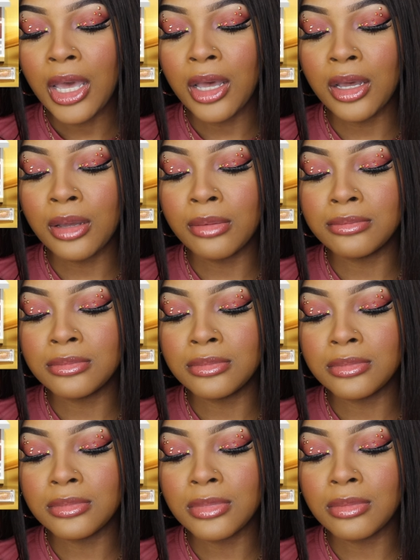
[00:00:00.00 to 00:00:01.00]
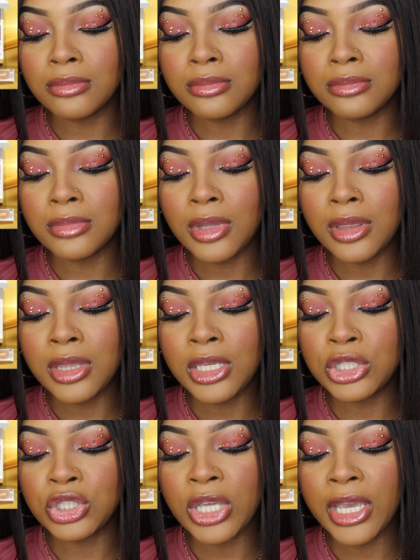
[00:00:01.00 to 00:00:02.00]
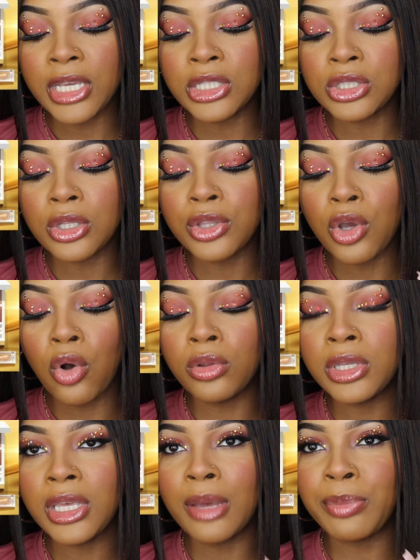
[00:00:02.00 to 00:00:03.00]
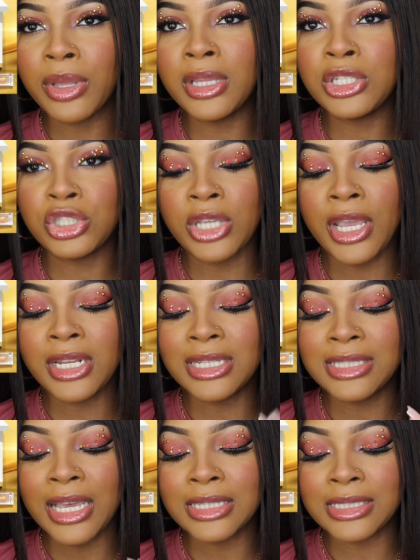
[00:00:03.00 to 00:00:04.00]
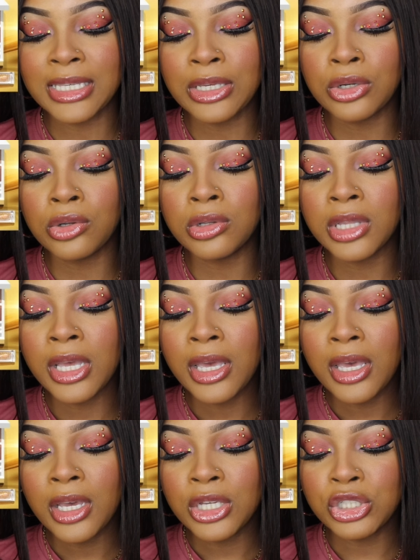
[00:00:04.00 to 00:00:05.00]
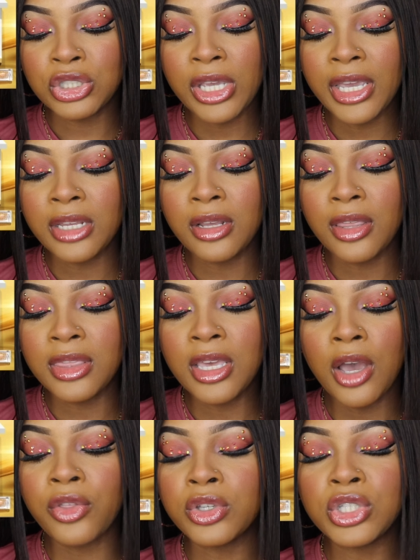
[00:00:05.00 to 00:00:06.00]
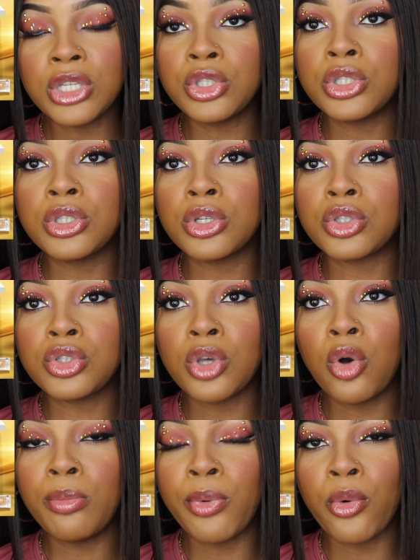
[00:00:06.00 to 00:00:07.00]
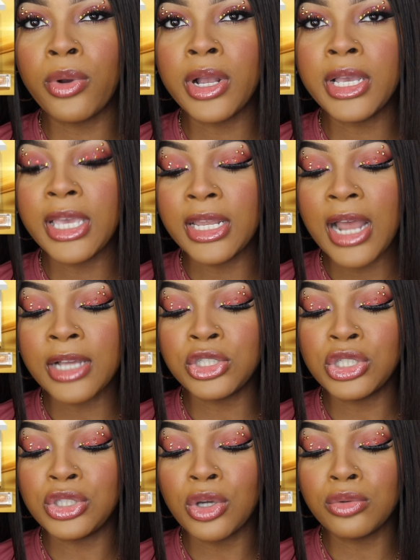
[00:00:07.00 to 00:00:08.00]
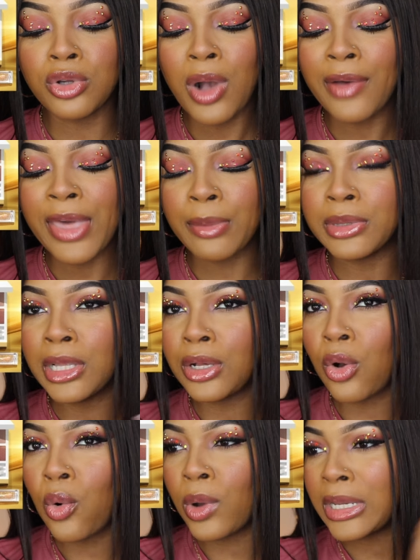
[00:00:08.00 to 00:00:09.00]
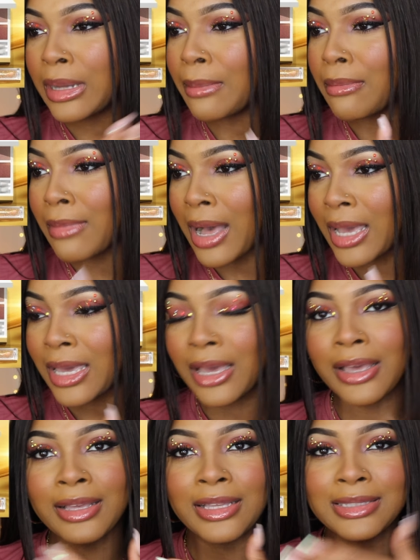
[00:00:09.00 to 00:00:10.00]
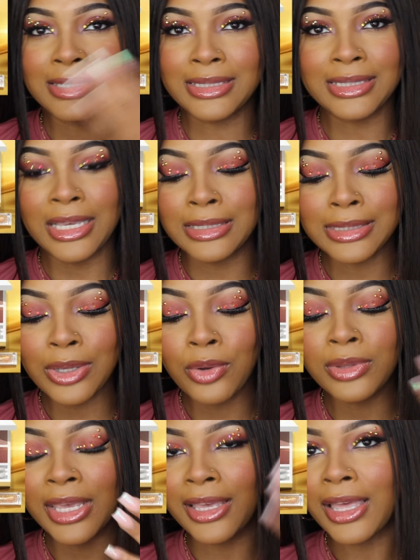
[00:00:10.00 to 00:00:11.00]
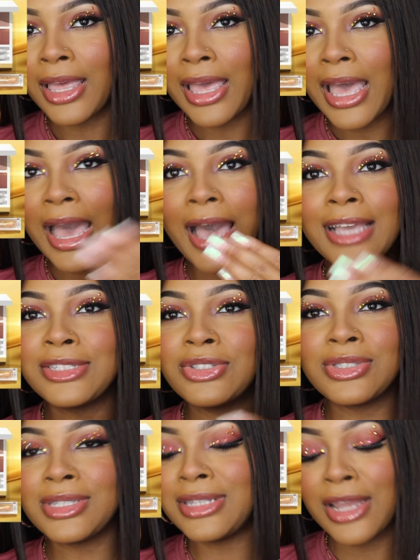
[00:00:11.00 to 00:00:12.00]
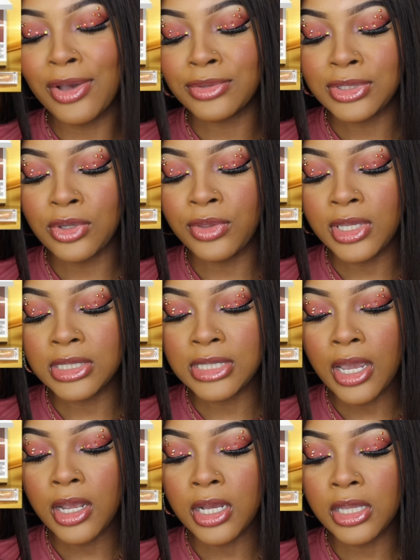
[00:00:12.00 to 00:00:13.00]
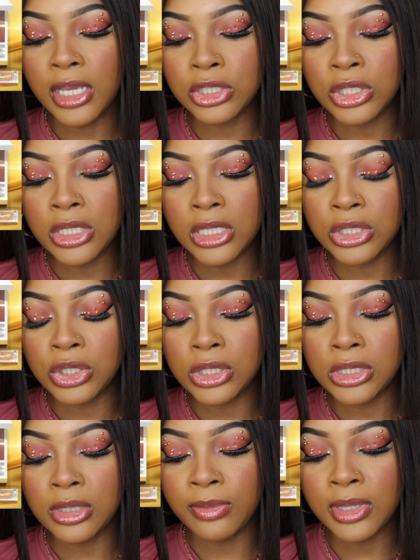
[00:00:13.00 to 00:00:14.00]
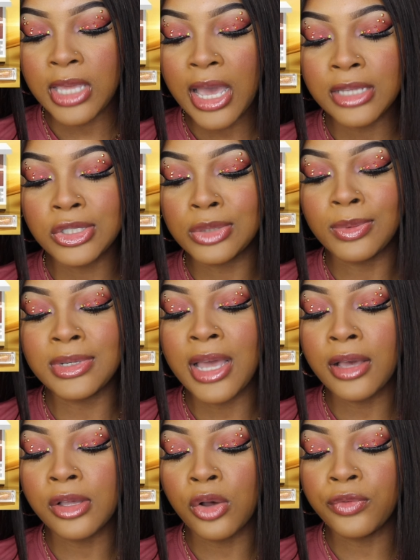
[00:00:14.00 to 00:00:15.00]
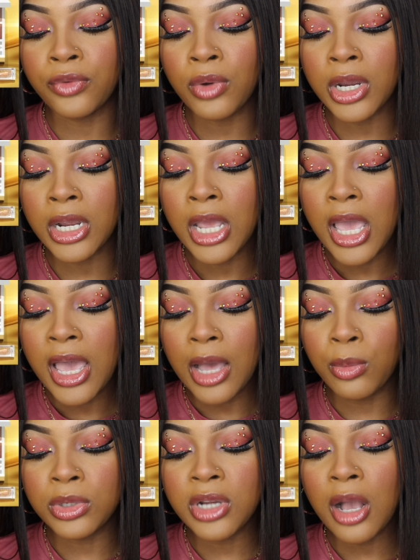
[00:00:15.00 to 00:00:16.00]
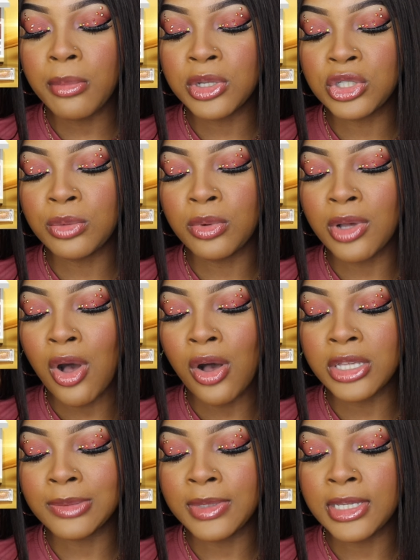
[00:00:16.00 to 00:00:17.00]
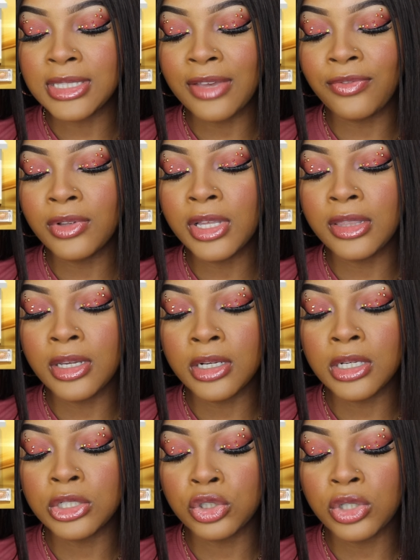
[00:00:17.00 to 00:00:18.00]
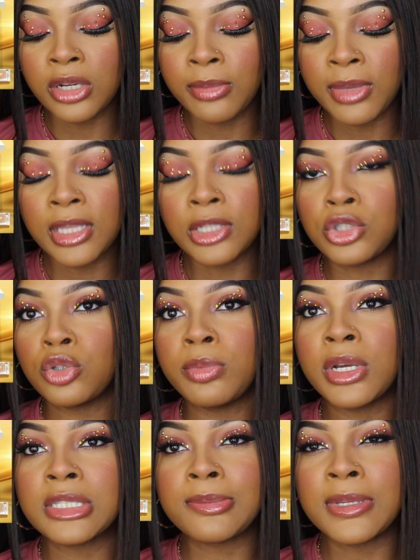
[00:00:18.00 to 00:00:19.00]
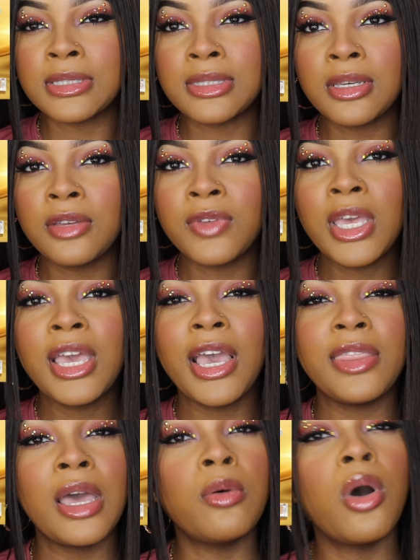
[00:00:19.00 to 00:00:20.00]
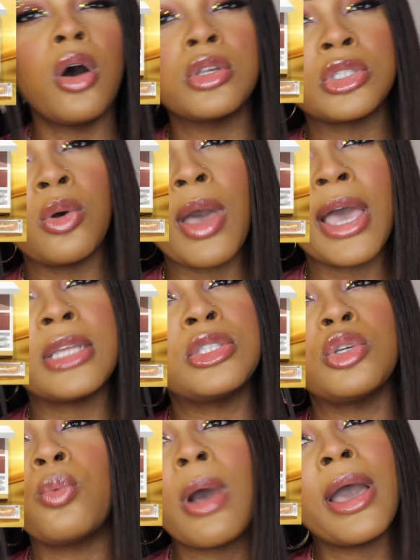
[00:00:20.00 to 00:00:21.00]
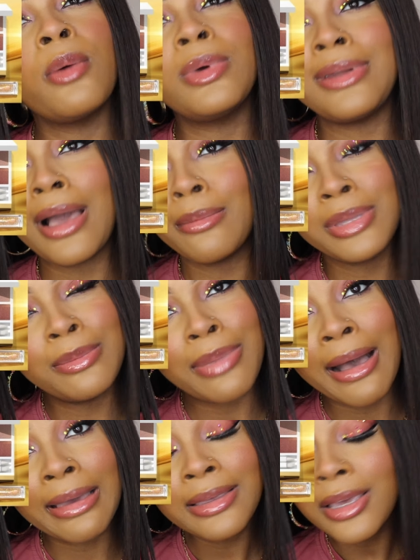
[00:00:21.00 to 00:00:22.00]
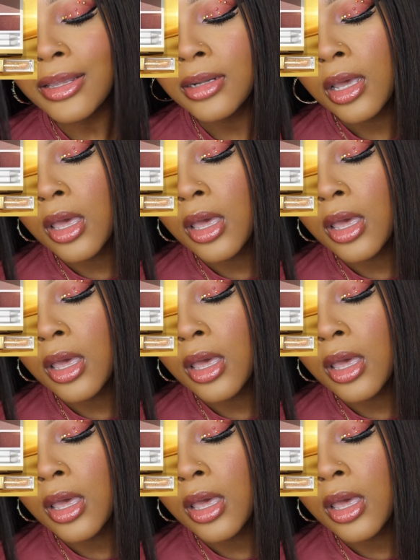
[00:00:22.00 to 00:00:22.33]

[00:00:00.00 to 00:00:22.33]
The shades, the only appealing shade is that teal shade. The other shades just look so boring, and I just don't know how that would look on my skin tone. Like, I just, no. So the entire collection is just something that I just would not go for. I wonder how much it would cost, because I feel like they're going to try to make it super expensive, and that will also add to why I would not be buying it.